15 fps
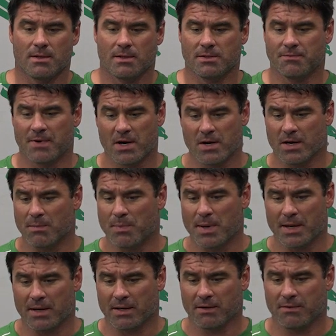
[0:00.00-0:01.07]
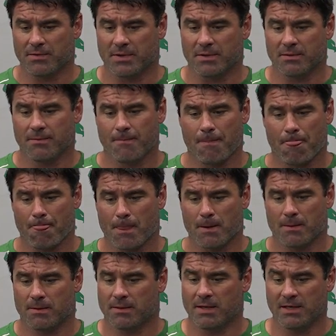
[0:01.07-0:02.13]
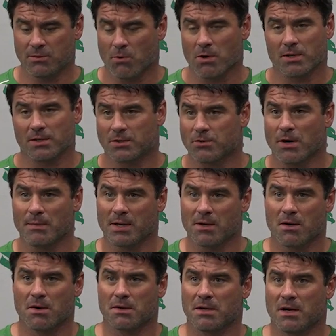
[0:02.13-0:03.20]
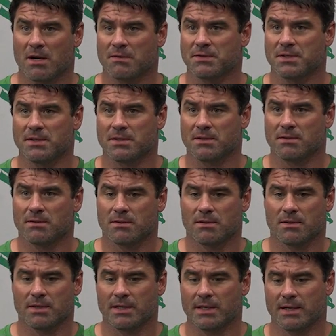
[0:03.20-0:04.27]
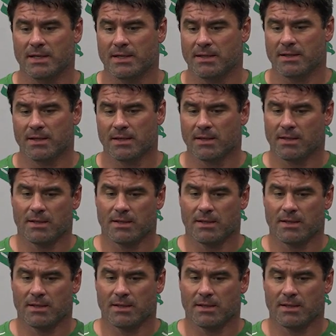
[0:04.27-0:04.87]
He's very competitive, and he's worked extremely hard in the offseason. Again,